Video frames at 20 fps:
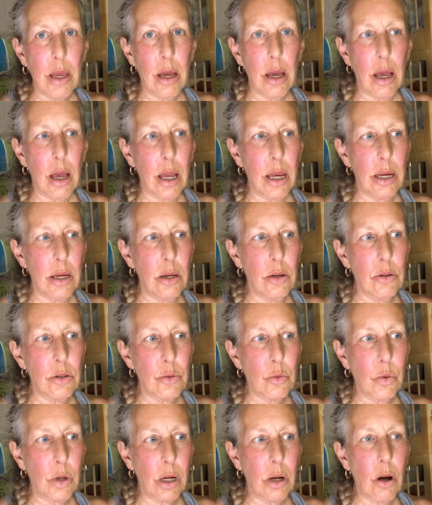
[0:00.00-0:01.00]
I use
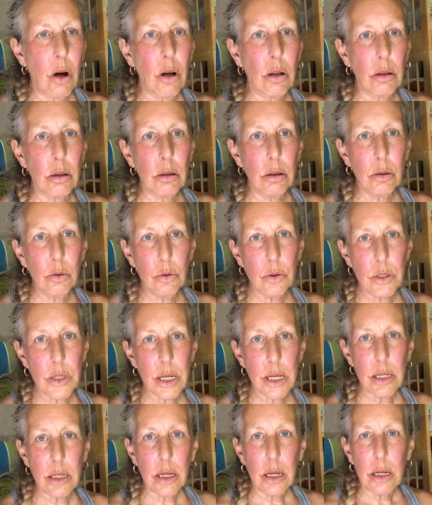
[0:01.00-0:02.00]
one called Lose
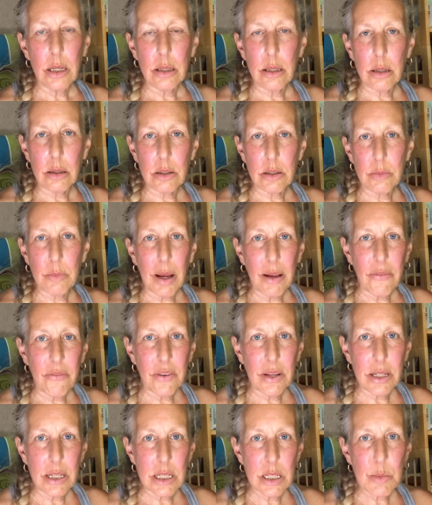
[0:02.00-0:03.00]
It. There's my
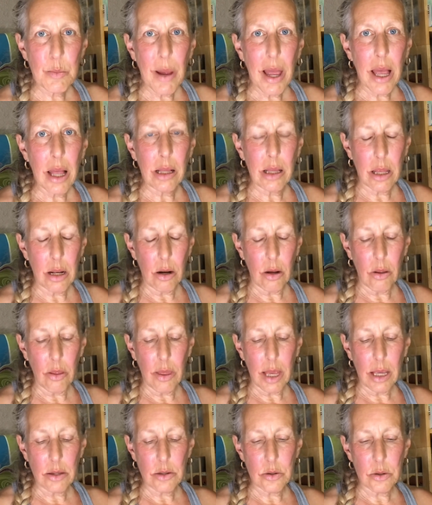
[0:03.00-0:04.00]
Fitness Pal and all
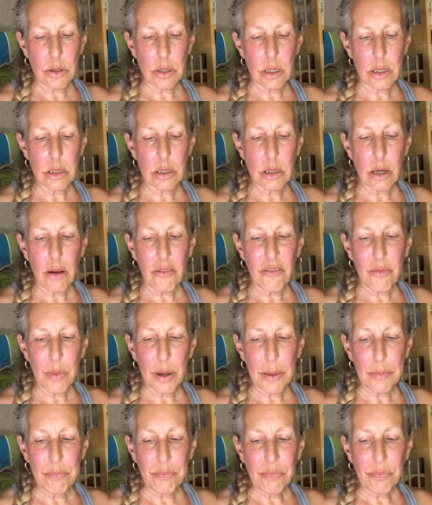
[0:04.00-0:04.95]
that sorts of stuff. But